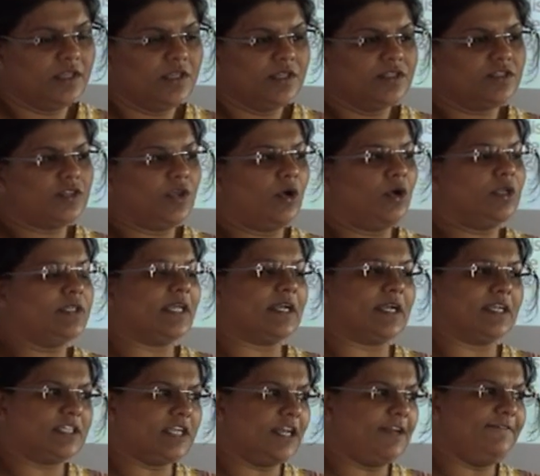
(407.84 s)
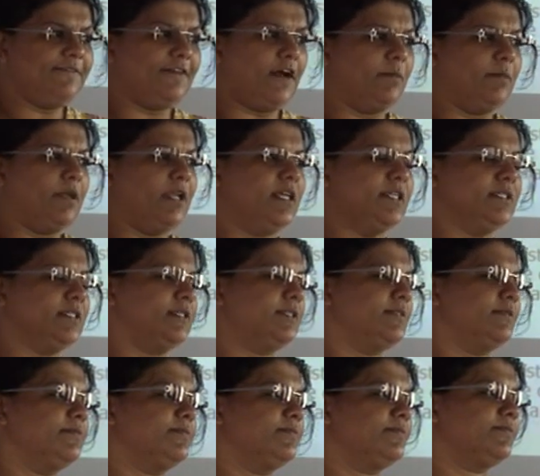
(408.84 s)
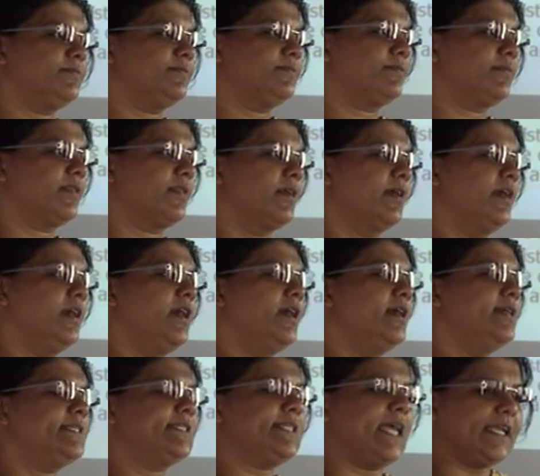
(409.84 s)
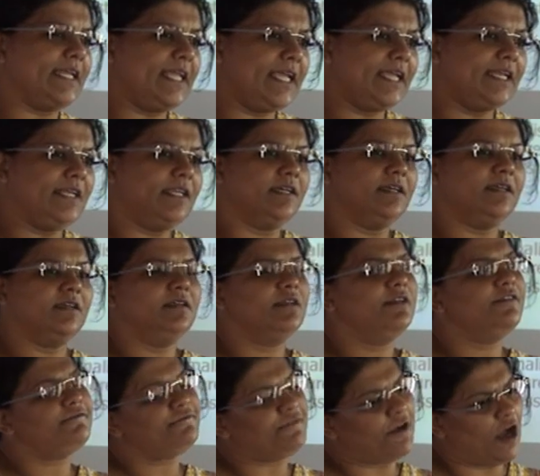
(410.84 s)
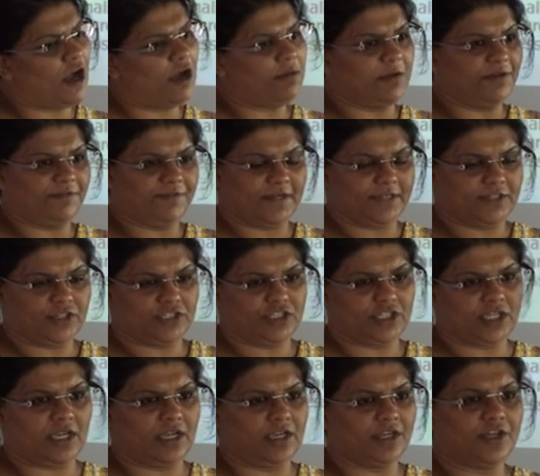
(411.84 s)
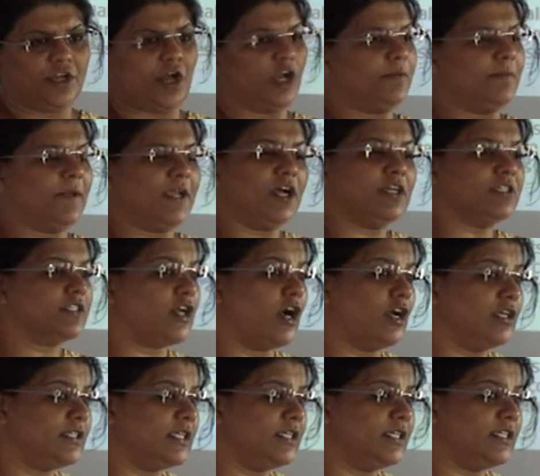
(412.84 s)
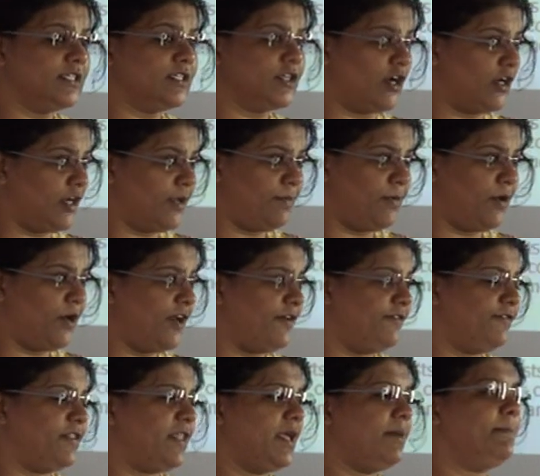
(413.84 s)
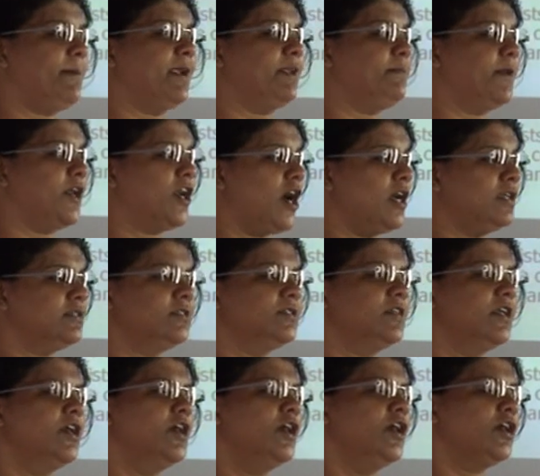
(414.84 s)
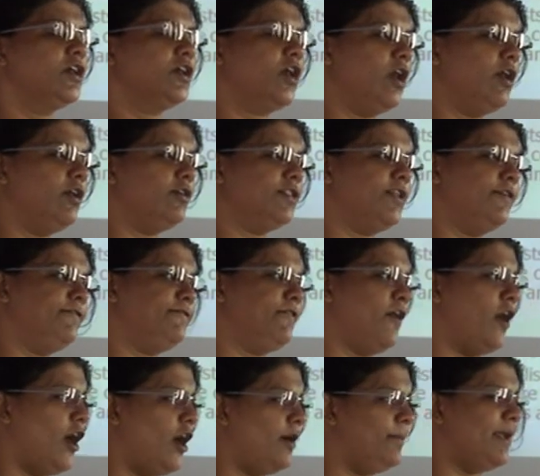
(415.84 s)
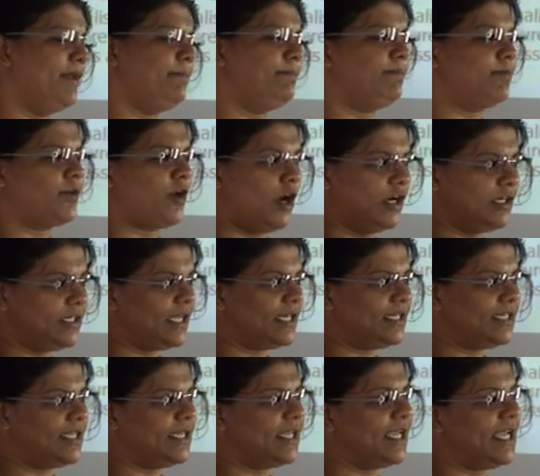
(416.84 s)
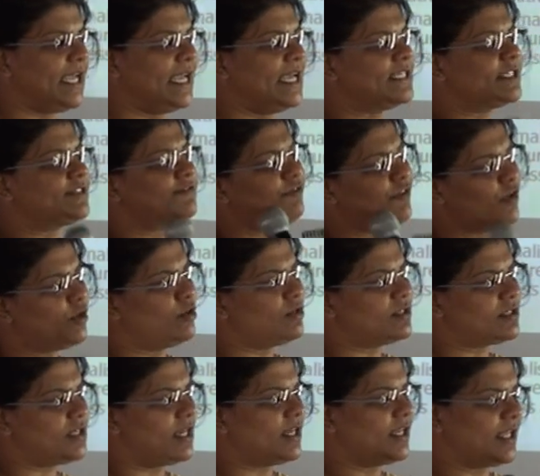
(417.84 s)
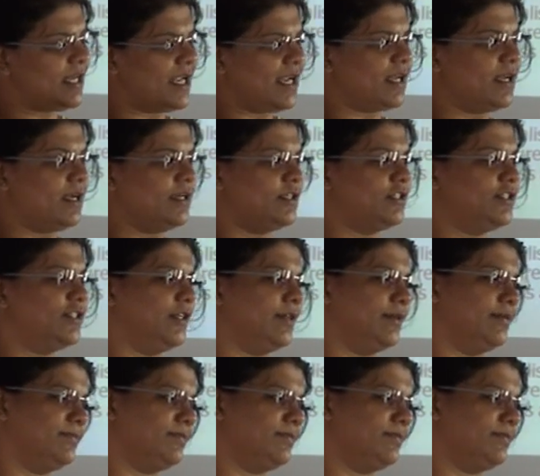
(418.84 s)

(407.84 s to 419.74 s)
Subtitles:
So the Russian formalists studied form of literature, not because content is not important for them, but because the form and content is fused in great literature.